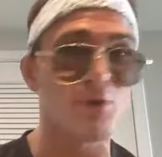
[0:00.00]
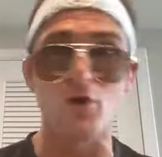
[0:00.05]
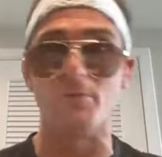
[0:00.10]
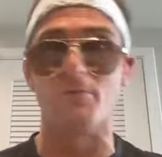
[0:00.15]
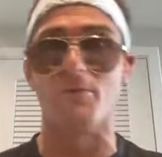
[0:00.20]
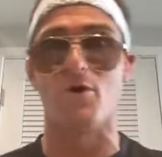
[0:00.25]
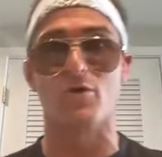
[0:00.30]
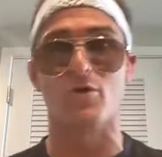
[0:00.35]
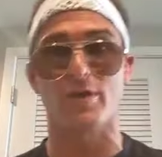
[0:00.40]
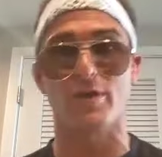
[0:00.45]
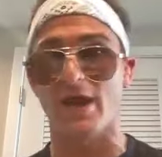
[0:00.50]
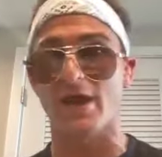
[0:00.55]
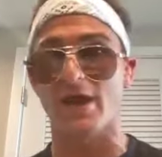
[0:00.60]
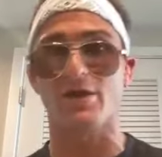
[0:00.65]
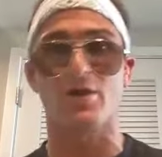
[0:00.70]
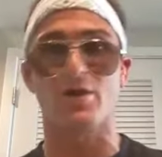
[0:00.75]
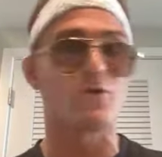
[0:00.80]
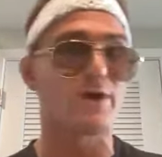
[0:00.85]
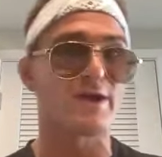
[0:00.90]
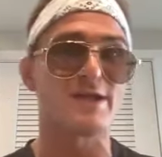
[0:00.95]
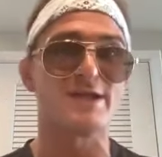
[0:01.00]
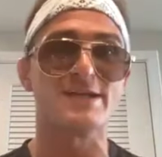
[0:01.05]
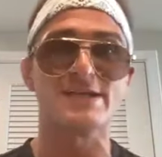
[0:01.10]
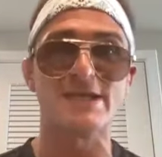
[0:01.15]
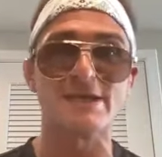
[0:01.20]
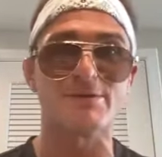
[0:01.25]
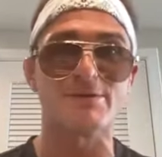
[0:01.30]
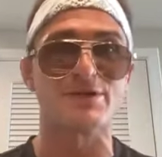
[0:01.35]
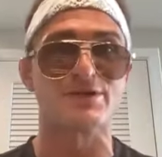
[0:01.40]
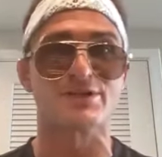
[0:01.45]
boom, okay, go get a
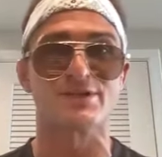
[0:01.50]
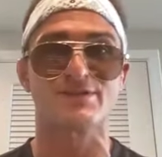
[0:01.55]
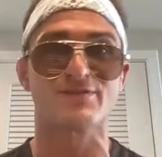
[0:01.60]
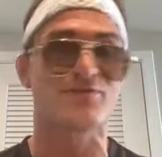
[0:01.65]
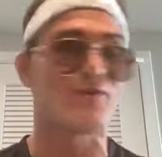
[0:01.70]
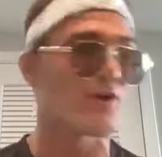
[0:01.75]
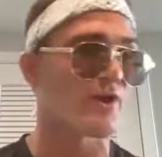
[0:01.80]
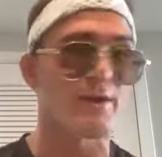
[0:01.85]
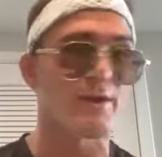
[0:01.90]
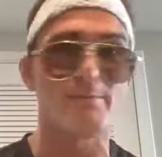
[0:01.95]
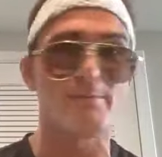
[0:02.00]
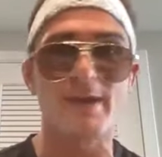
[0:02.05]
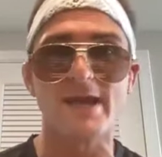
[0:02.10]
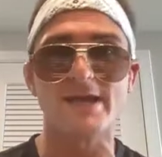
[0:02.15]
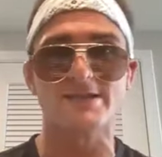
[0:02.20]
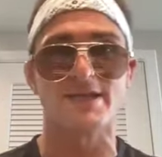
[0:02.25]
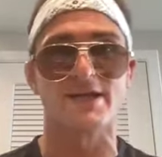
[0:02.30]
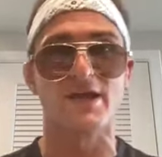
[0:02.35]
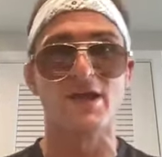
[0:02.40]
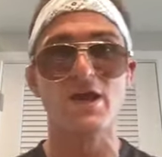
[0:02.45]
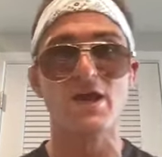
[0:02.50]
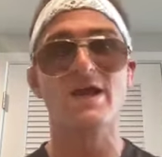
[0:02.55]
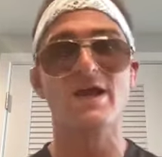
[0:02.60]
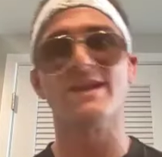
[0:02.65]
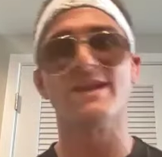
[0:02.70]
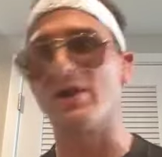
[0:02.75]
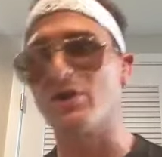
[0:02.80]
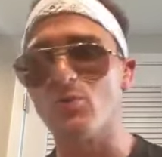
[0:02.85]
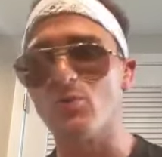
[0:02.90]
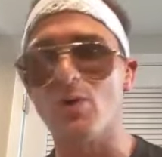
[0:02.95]
deep dish. It's fucking amazing.
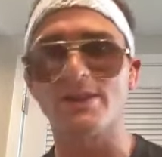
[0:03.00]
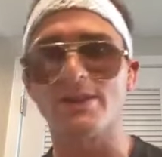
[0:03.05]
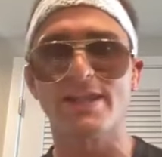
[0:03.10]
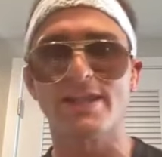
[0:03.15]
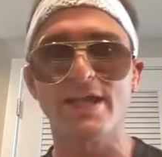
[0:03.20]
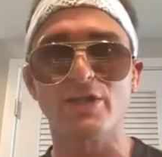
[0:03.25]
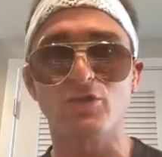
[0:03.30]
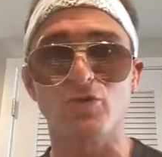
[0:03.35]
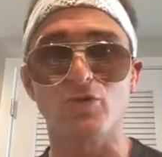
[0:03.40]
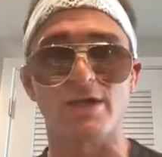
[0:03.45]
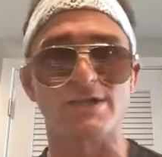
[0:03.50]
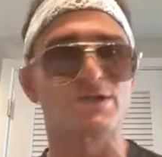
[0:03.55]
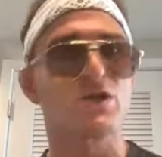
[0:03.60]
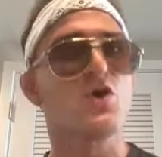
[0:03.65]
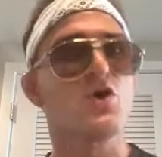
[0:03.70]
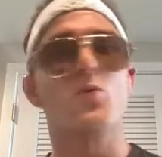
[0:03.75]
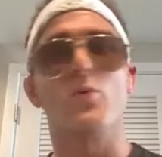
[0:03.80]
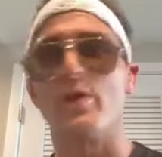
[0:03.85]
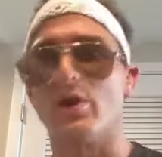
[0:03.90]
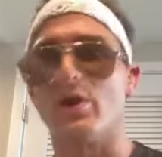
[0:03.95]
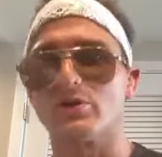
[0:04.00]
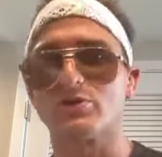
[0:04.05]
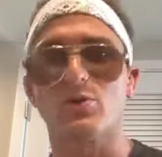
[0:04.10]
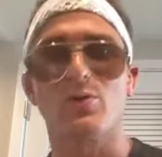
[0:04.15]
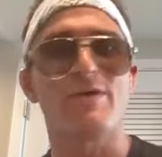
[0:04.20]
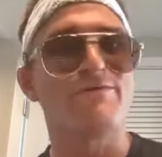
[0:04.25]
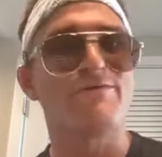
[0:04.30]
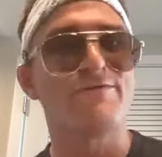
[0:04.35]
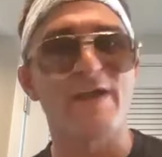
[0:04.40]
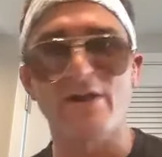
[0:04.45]
Now you want thin crust. We also
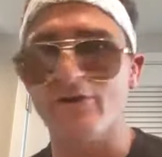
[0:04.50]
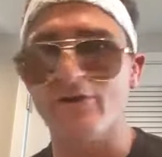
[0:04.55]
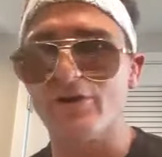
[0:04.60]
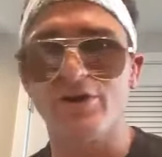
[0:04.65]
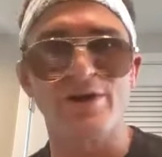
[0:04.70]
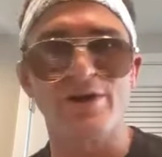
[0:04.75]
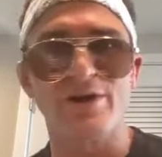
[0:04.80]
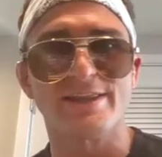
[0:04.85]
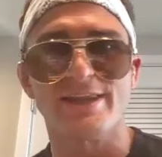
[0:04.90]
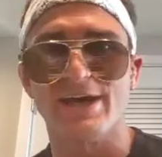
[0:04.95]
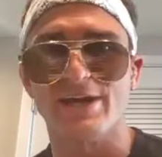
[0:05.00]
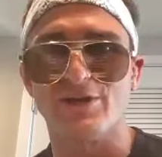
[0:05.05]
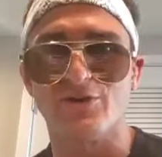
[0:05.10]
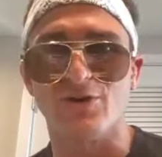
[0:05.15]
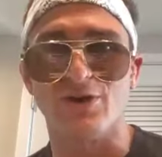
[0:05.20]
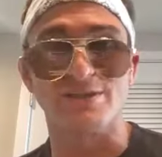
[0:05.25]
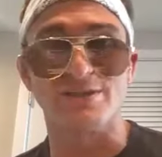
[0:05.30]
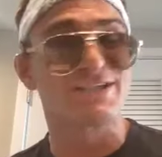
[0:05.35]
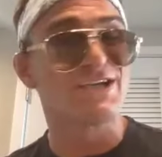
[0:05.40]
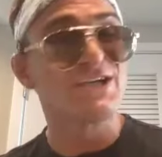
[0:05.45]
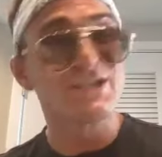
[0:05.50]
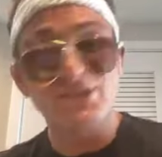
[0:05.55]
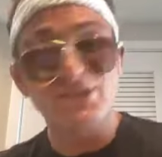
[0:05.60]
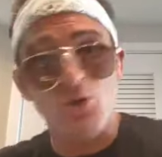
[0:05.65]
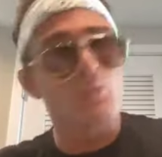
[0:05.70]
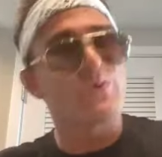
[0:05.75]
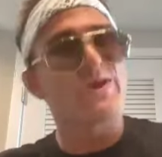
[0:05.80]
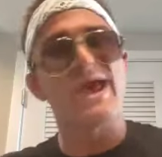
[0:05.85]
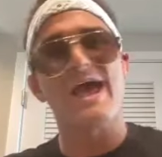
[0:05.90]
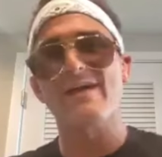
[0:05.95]
have very good thin crust.
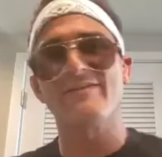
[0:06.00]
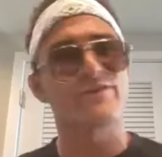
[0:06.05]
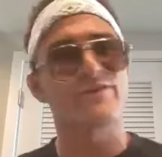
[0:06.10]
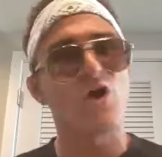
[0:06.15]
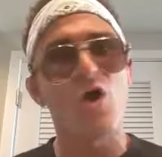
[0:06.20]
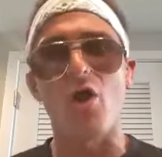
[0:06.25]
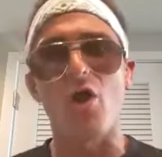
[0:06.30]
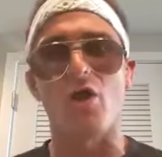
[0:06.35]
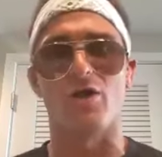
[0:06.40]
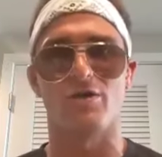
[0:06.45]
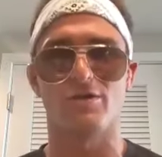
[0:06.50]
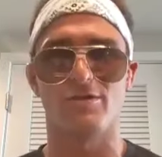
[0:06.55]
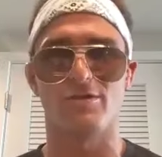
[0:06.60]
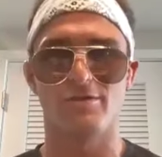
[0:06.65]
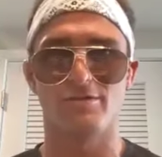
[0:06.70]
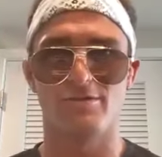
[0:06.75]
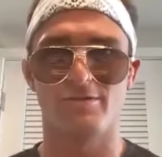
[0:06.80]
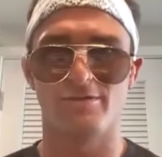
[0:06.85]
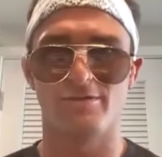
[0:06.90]
So we have it all.